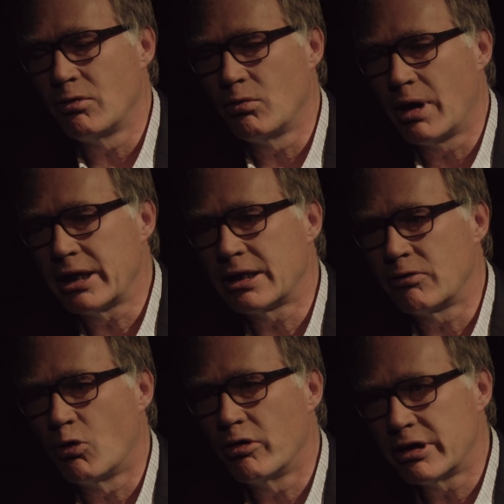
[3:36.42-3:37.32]

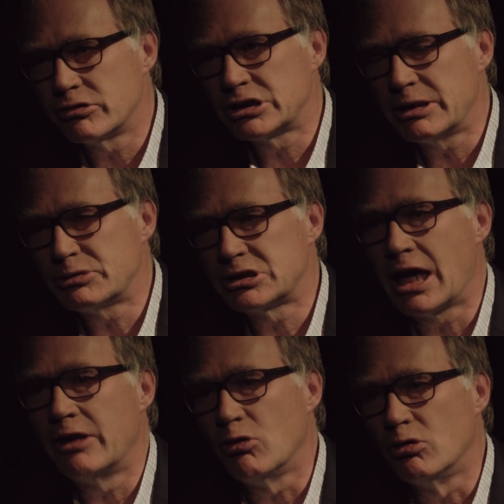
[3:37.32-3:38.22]
Viking warrior ships
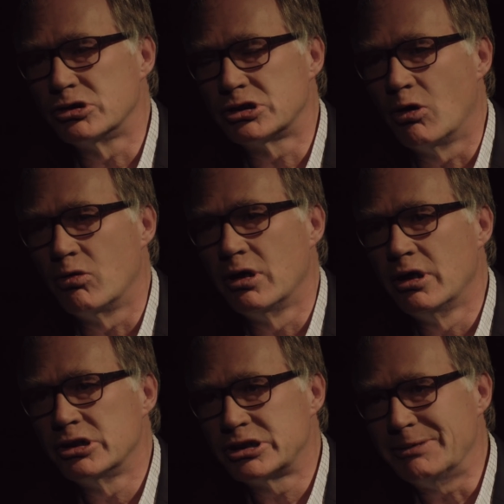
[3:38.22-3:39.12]
and also
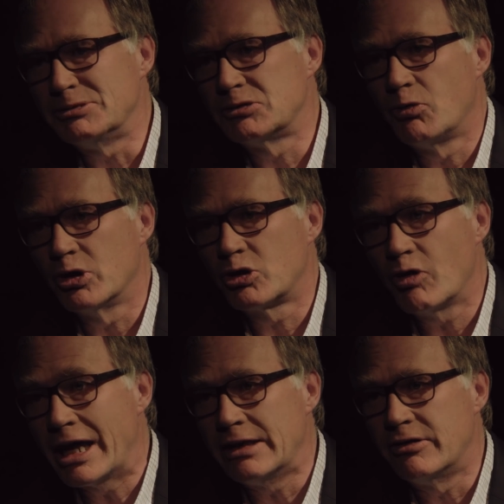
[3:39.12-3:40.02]
ships for
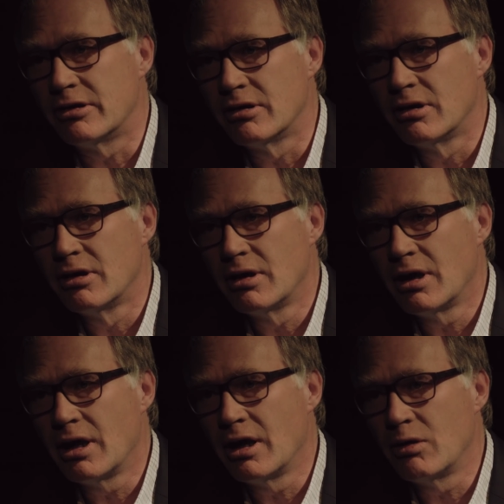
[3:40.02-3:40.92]
trade,
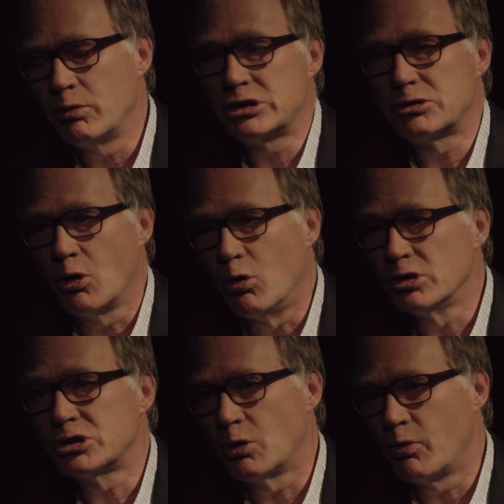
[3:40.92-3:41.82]
which
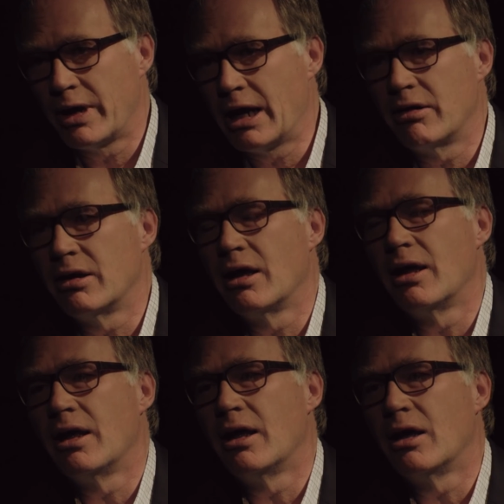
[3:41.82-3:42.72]
also were
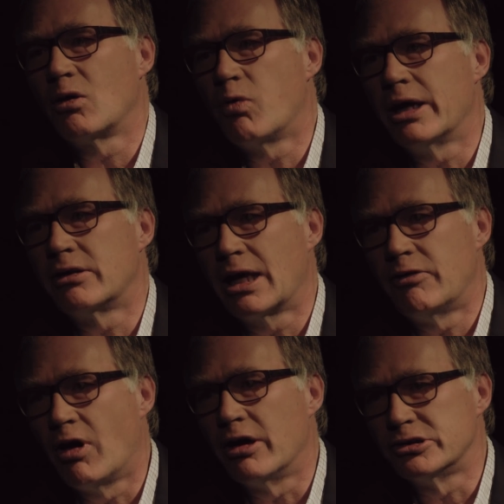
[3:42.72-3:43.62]
quite
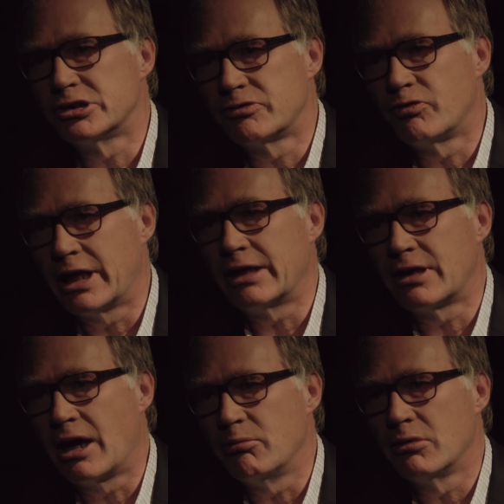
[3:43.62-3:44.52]
advanced for
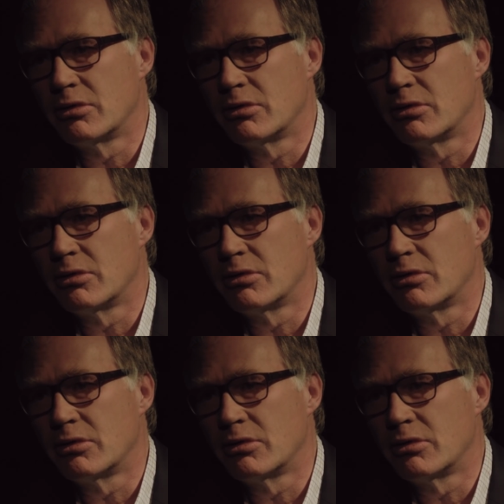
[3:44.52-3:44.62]
that time.